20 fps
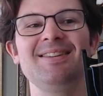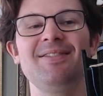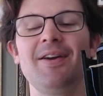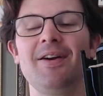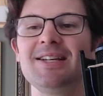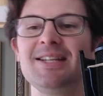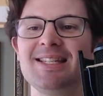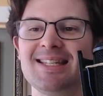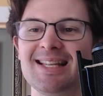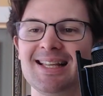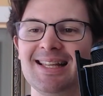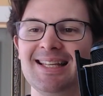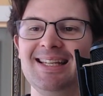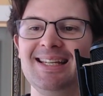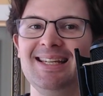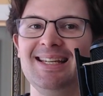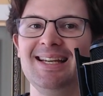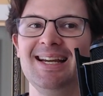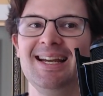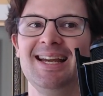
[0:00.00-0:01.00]
a very
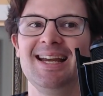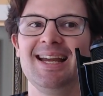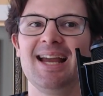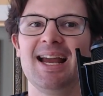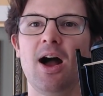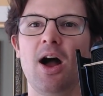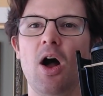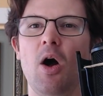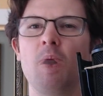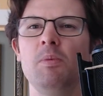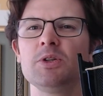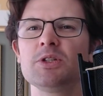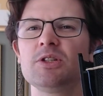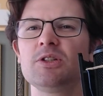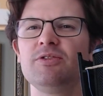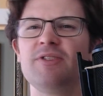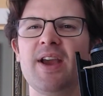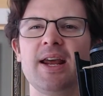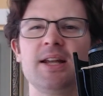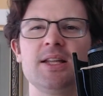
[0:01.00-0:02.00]
silly,
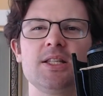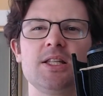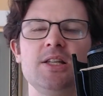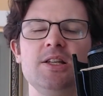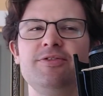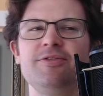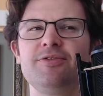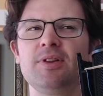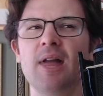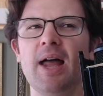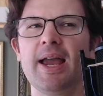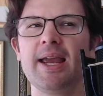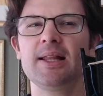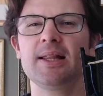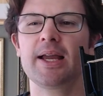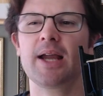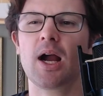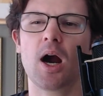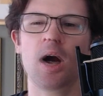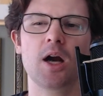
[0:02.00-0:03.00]
almost Fantasy Flight,
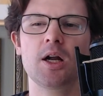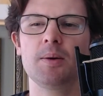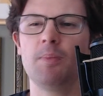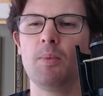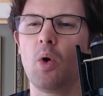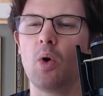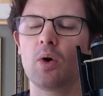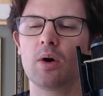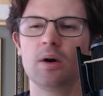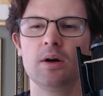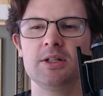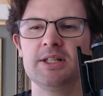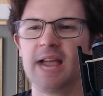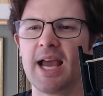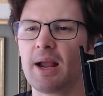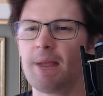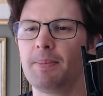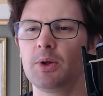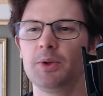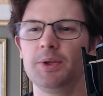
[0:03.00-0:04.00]
like Arkham Horror
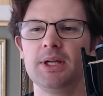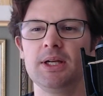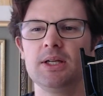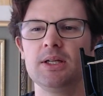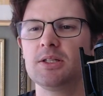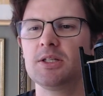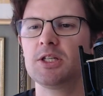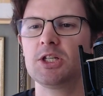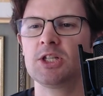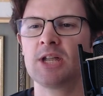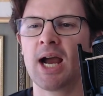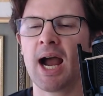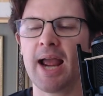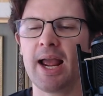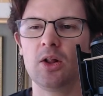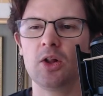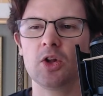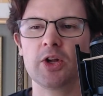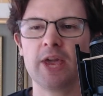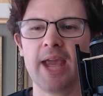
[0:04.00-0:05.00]
deck building
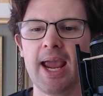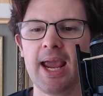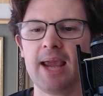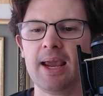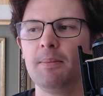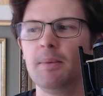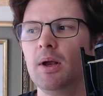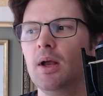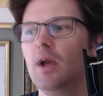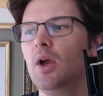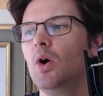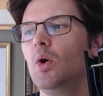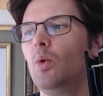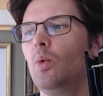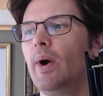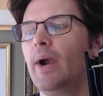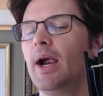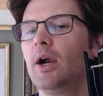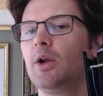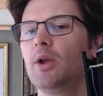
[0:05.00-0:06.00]
style game
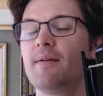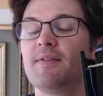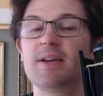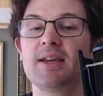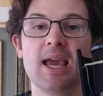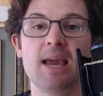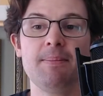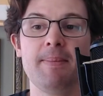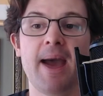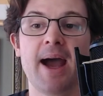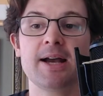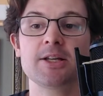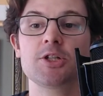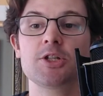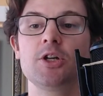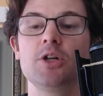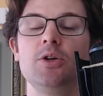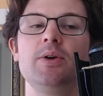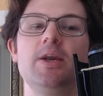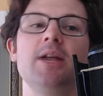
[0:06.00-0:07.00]
where you have a game
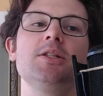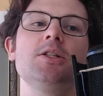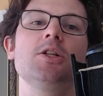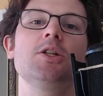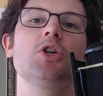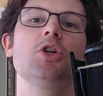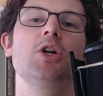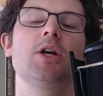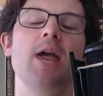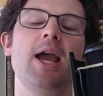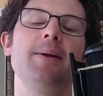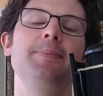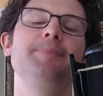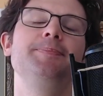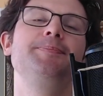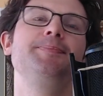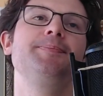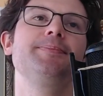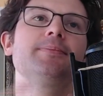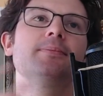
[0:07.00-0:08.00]
master who gets to create
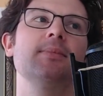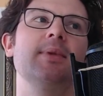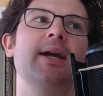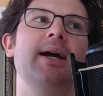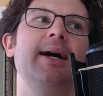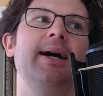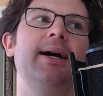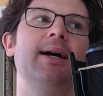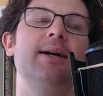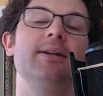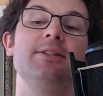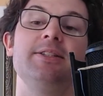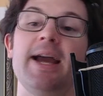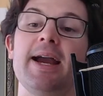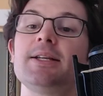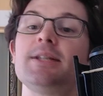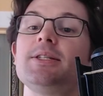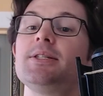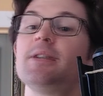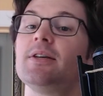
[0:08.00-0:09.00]

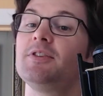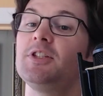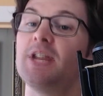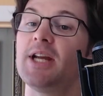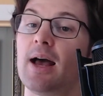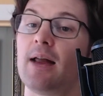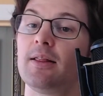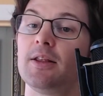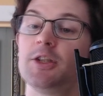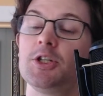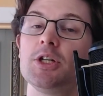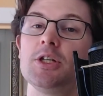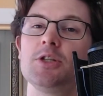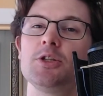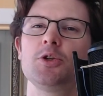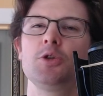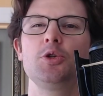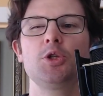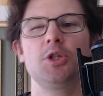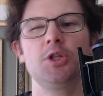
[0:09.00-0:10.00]
decks of challenges.
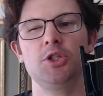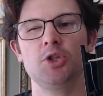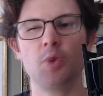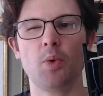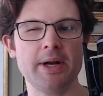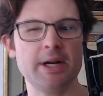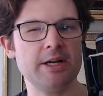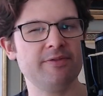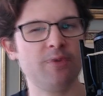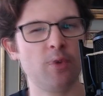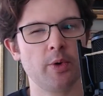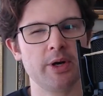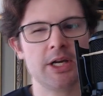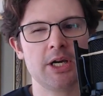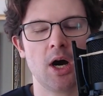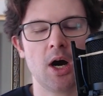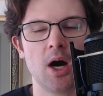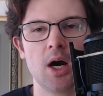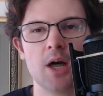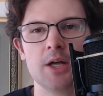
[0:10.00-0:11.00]
They're usually 20 to 40
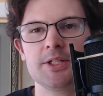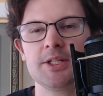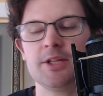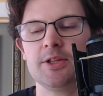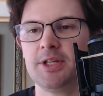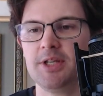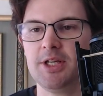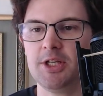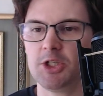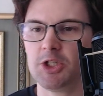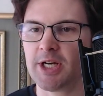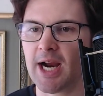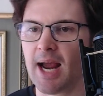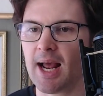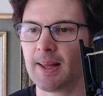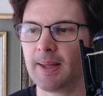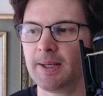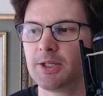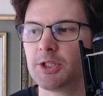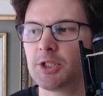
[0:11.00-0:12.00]
cards in each
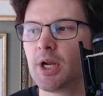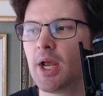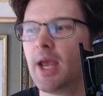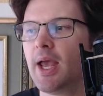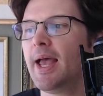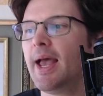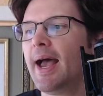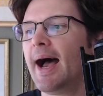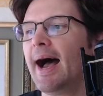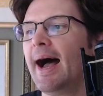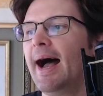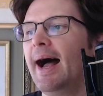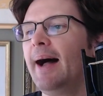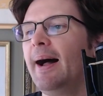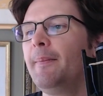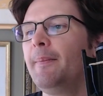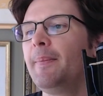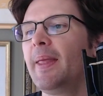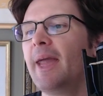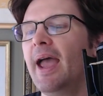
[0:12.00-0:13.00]
challenge.
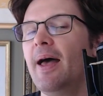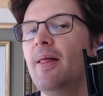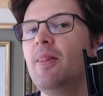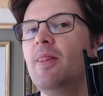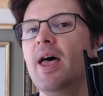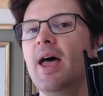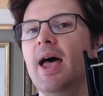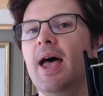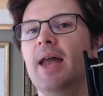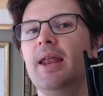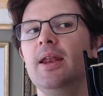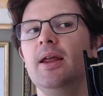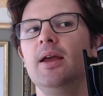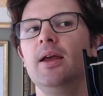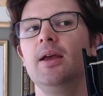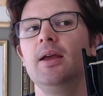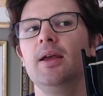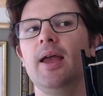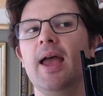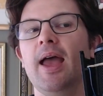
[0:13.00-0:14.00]
And then
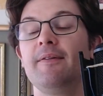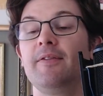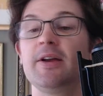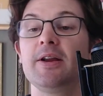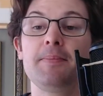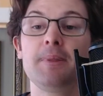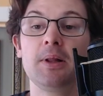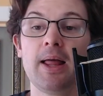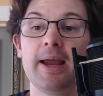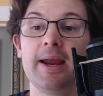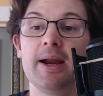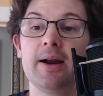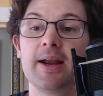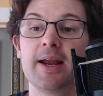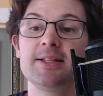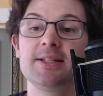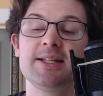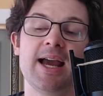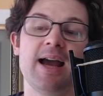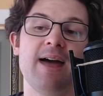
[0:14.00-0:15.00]
every player
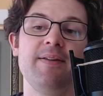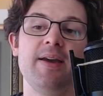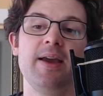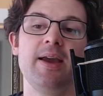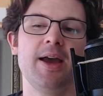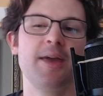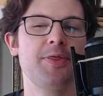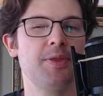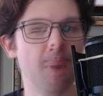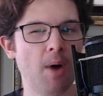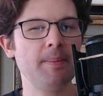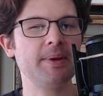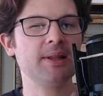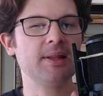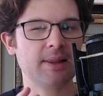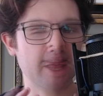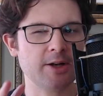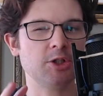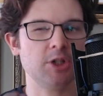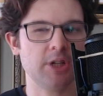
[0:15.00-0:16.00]
gets to have at the moment,
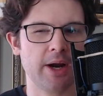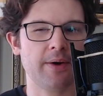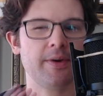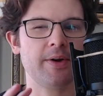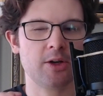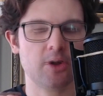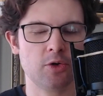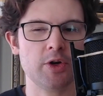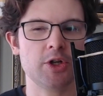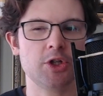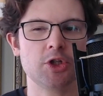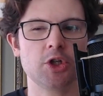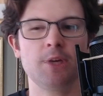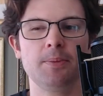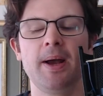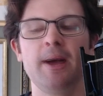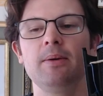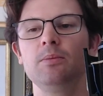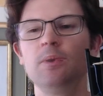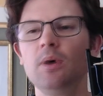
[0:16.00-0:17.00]
legendary creature,
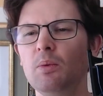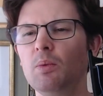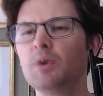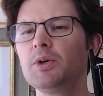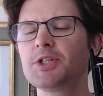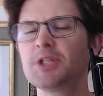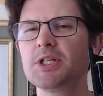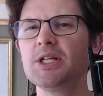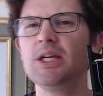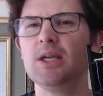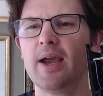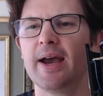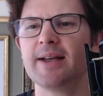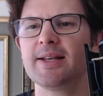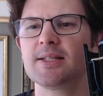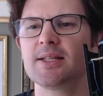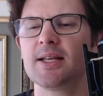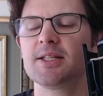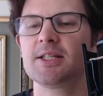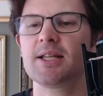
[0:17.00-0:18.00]
but we'll see
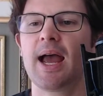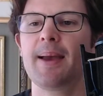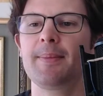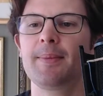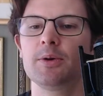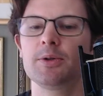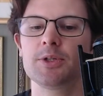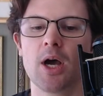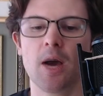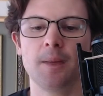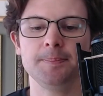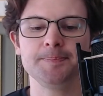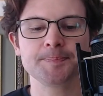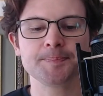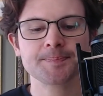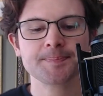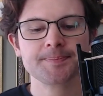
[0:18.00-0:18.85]
as time goes on.